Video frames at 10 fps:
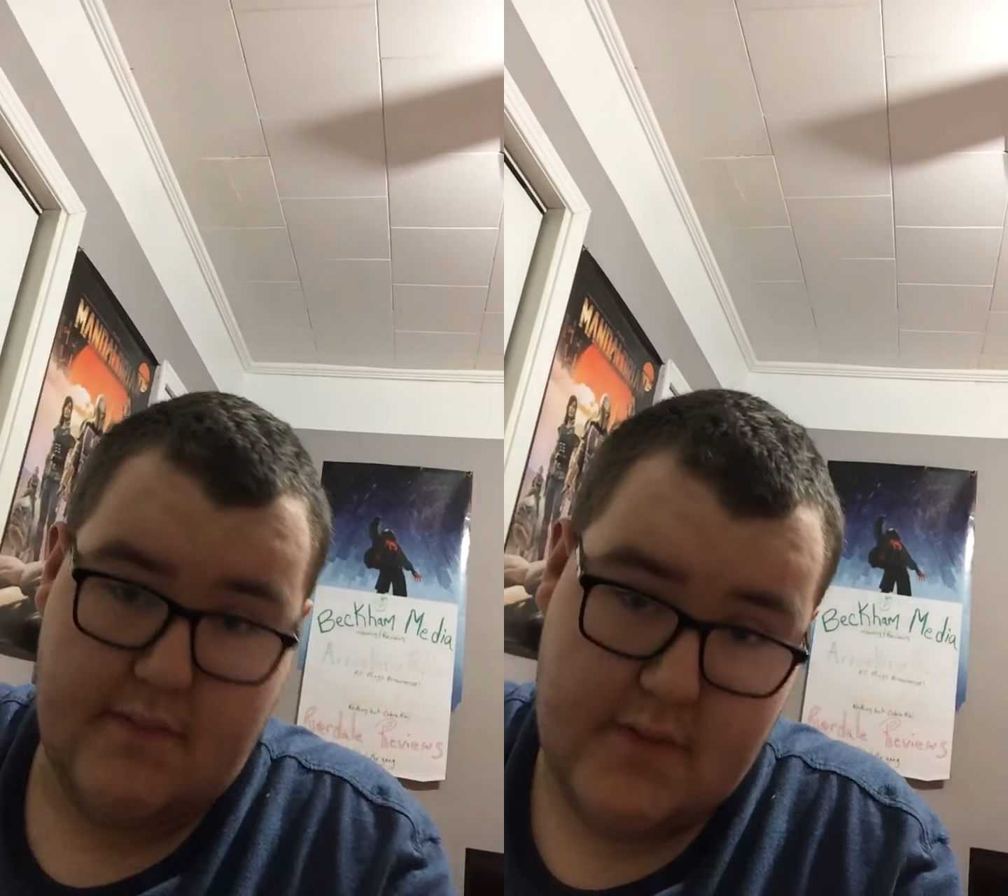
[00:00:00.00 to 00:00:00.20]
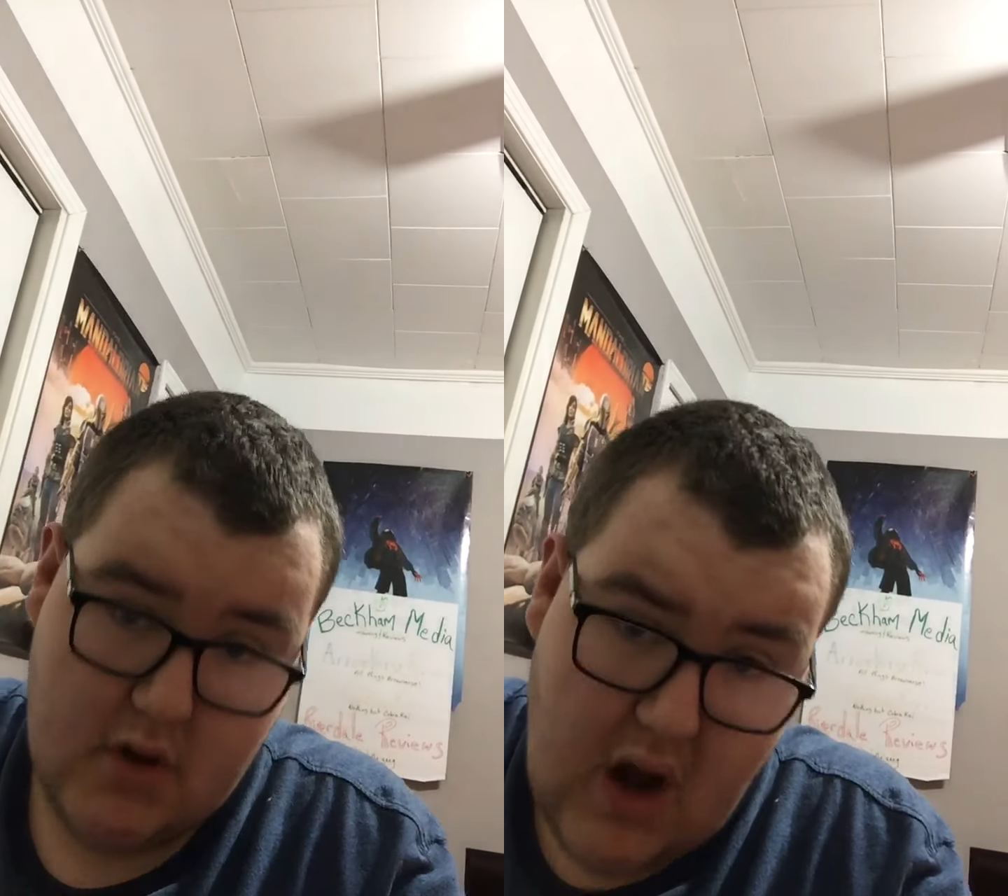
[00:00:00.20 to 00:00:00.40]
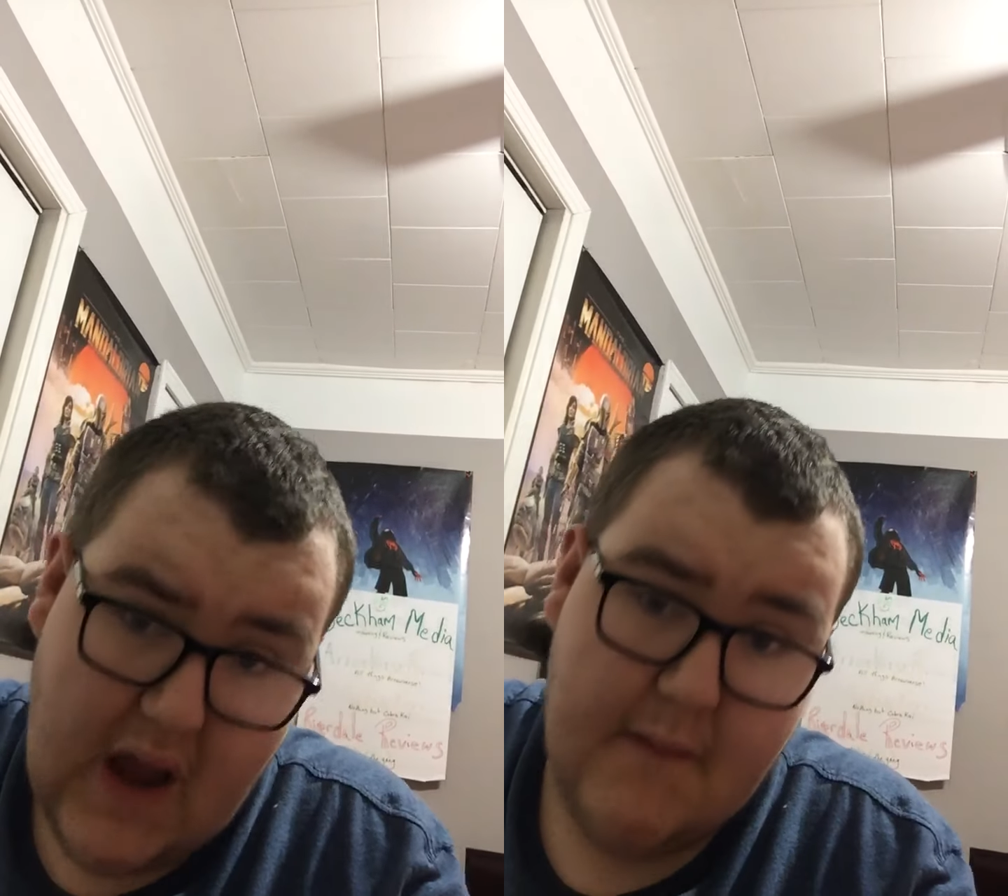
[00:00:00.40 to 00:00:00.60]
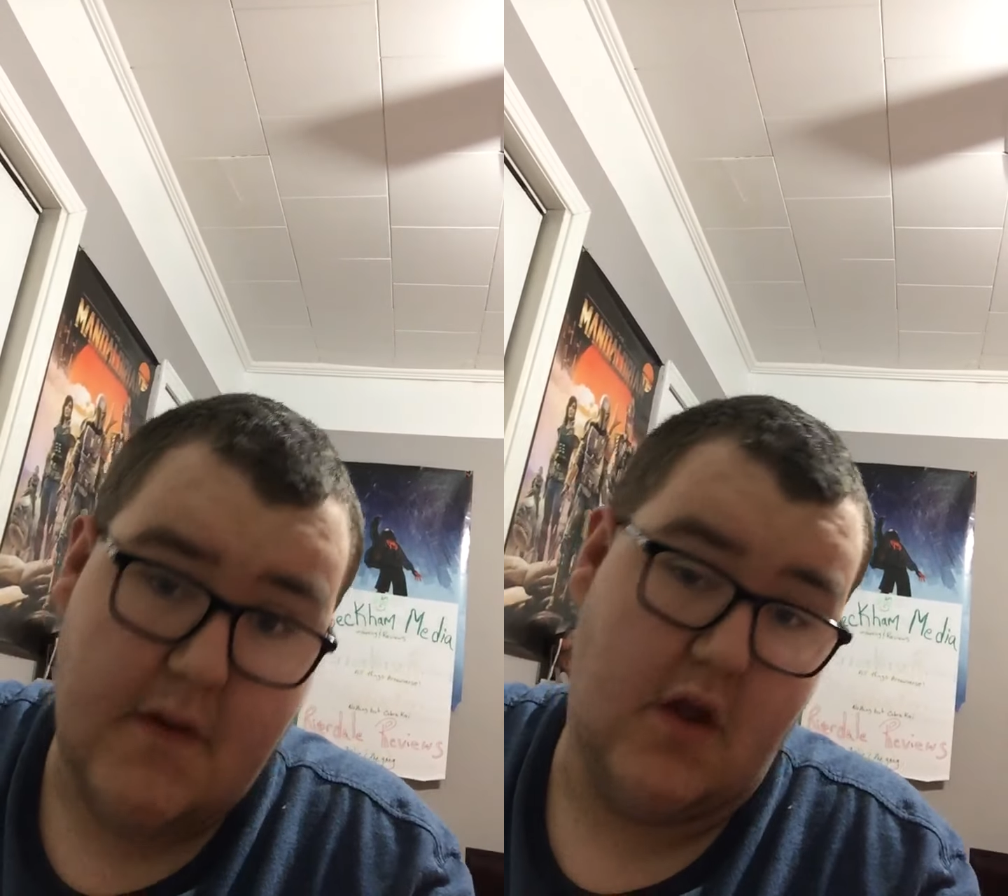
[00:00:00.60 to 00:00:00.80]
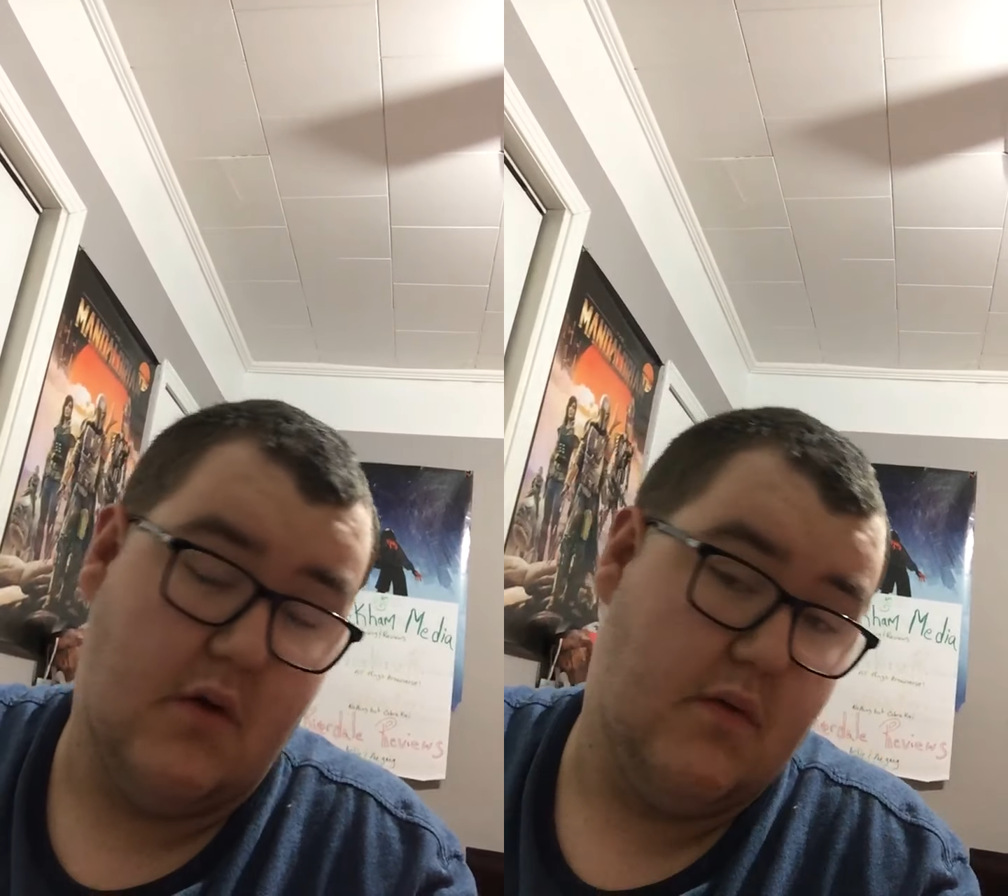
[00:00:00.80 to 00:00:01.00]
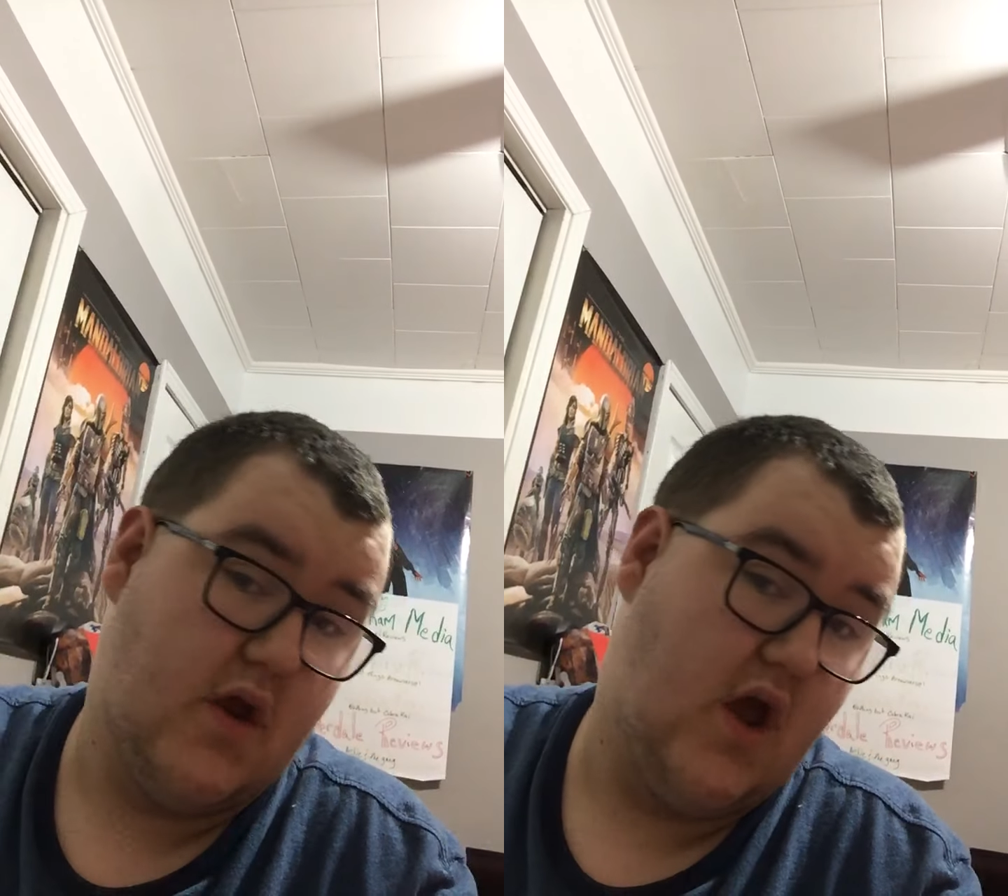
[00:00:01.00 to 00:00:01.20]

subscribe, and I hope you